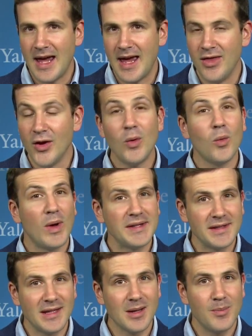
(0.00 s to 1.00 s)
And though it
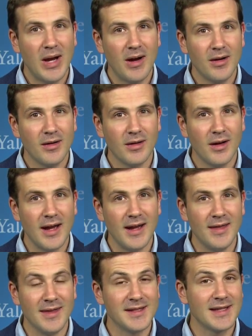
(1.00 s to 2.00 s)
wasn't the comparator
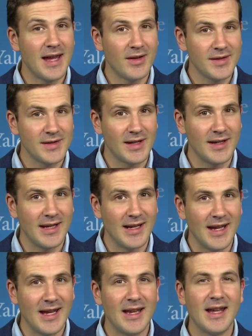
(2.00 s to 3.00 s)
in the scale
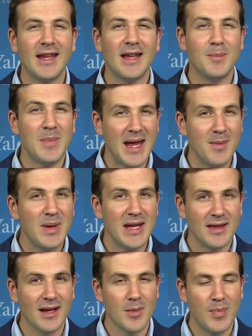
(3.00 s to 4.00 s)
study, it may
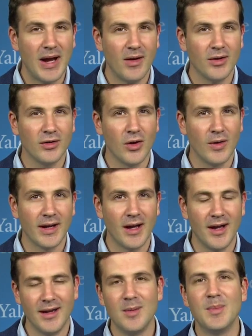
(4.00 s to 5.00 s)
be the comparator going
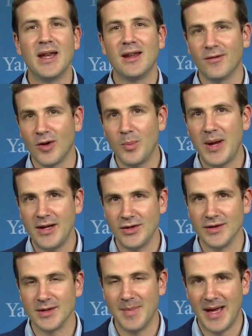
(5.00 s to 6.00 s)
on in many of our
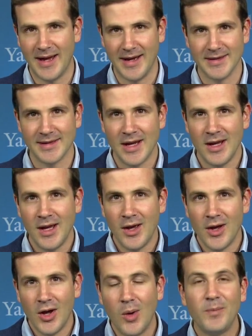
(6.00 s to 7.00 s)
patients' minds.
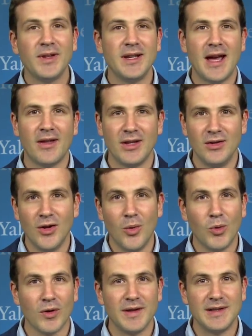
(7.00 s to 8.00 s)
Hopefully now that you know
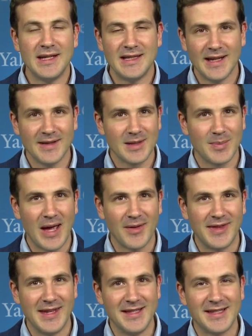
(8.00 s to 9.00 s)
more of the details
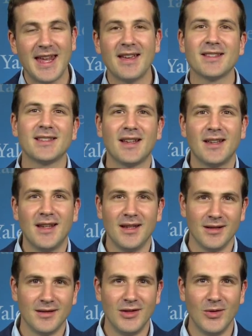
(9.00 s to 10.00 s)
about the scale
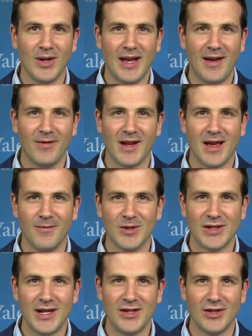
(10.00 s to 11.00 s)
study, you can have the
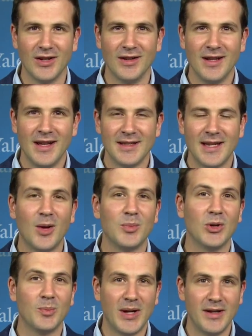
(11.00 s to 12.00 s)
conversation to help
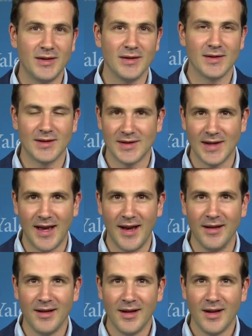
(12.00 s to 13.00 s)
your patients
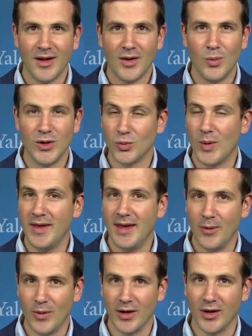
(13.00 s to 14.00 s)
decide which way
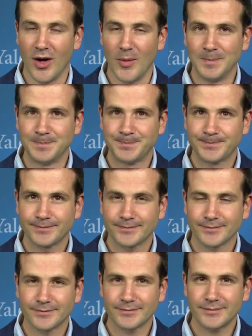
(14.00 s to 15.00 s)
they want to go.
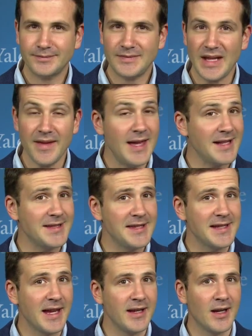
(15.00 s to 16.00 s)
That's the
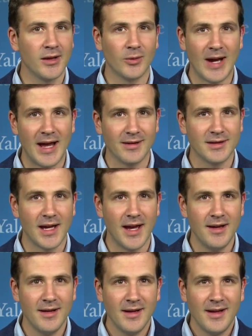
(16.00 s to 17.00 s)
skinny on
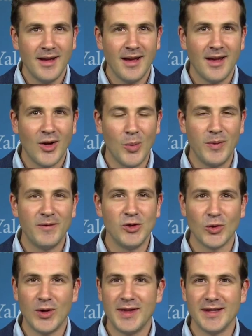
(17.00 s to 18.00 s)
liraglutide. Hope you've
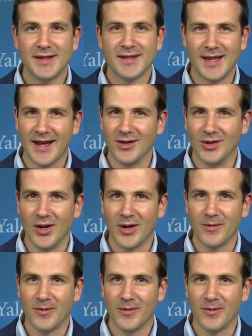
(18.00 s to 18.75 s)
enjoyed this second look.